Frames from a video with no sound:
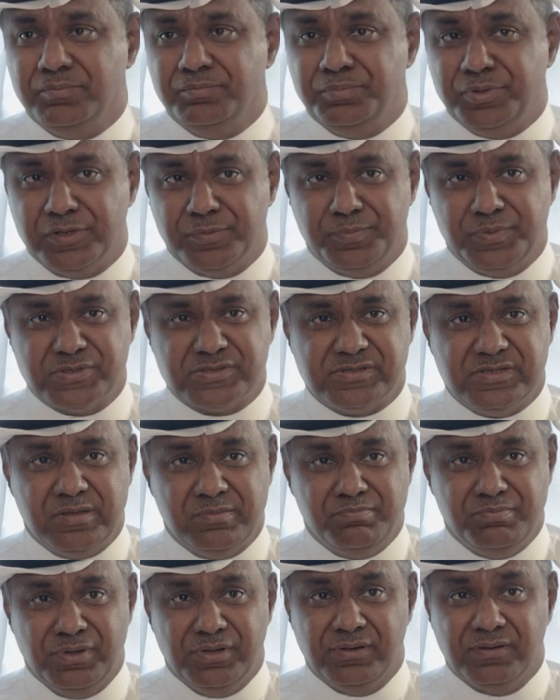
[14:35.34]
purposely
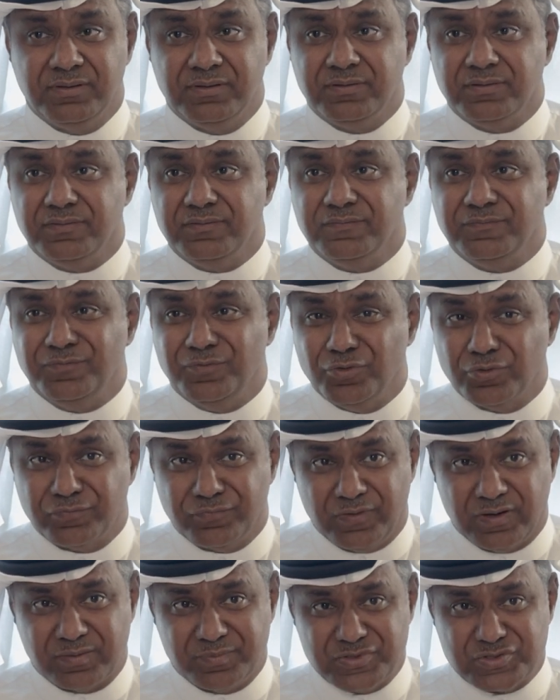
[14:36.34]
built for
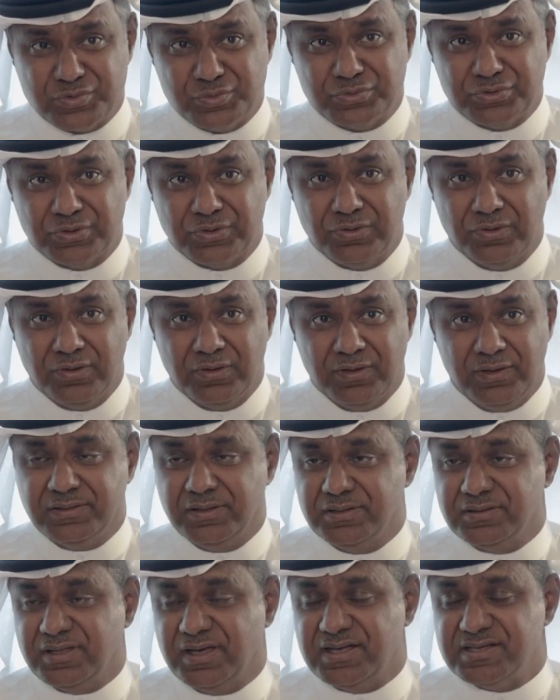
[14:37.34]
pharmaceutical.
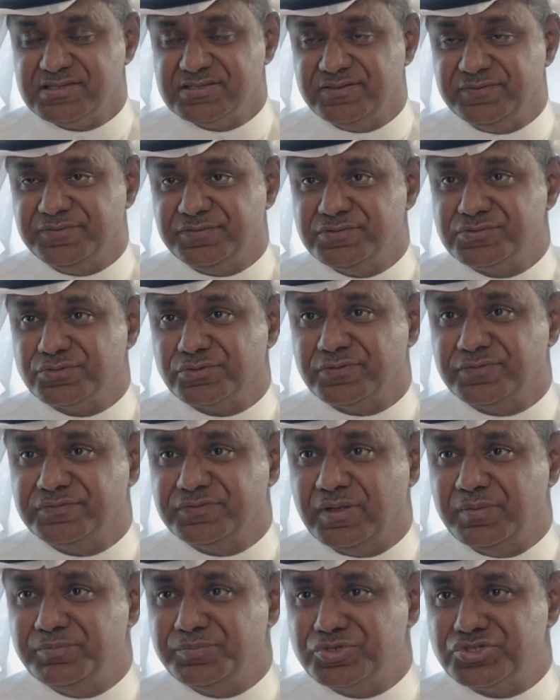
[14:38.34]
It has different sort of
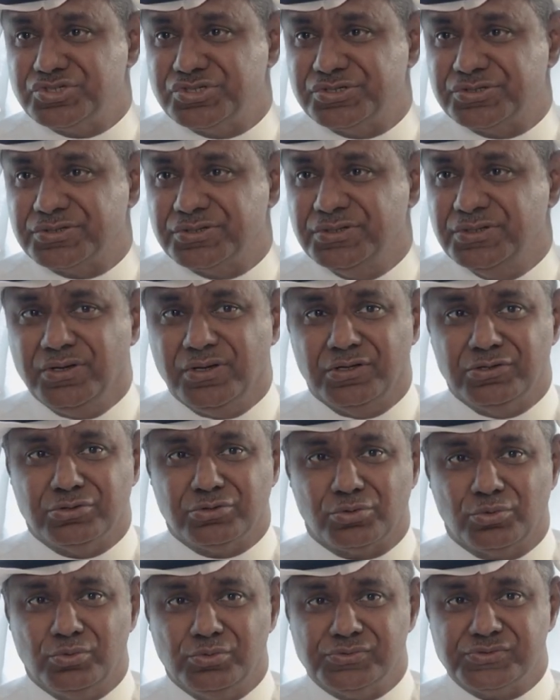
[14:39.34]
temperature
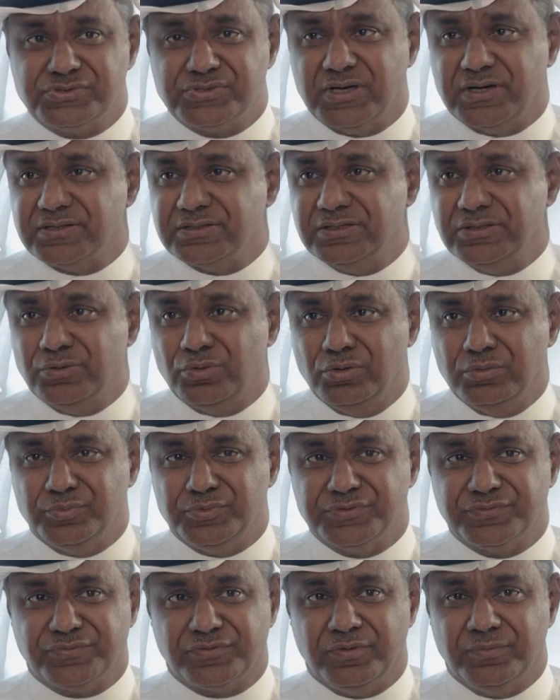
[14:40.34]
control, starting
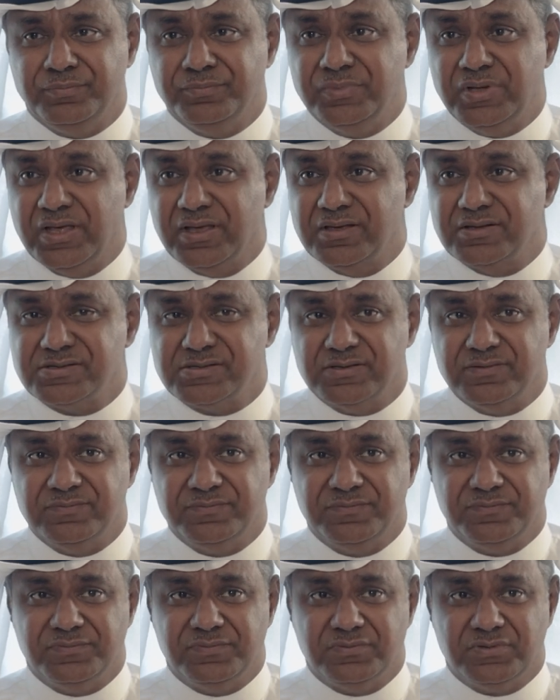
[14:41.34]
almost from
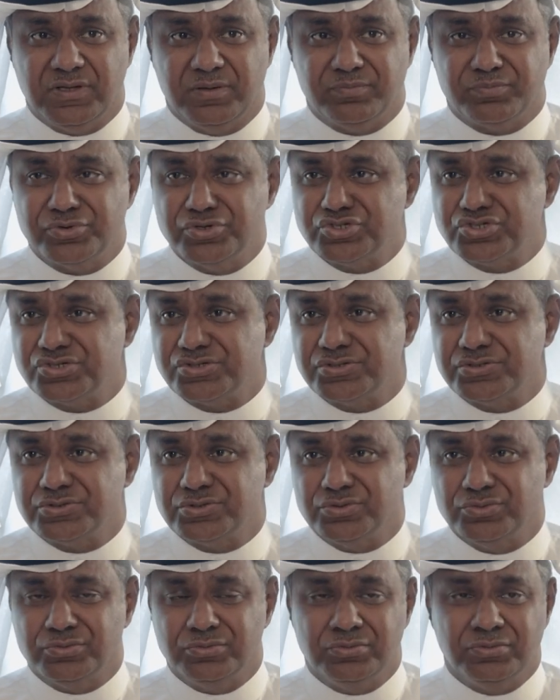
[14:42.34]
negative temperature
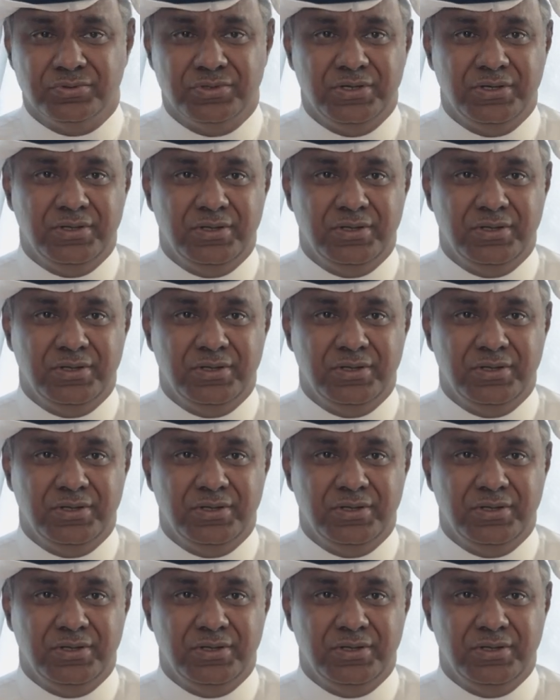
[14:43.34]
to